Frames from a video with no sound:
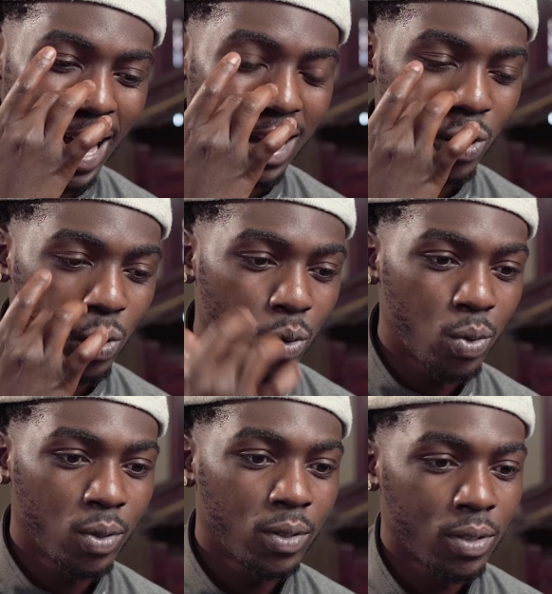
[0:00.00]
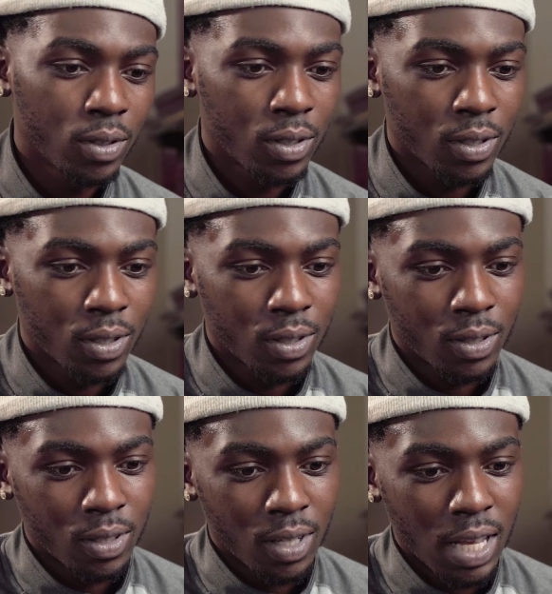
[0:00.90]
high school.
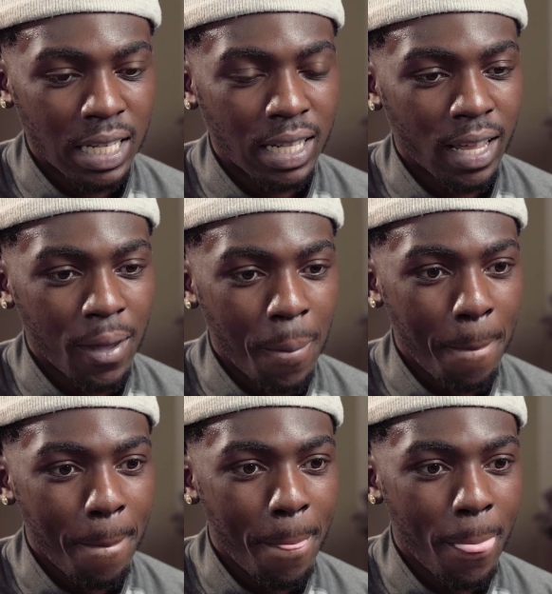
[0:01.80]
It's like,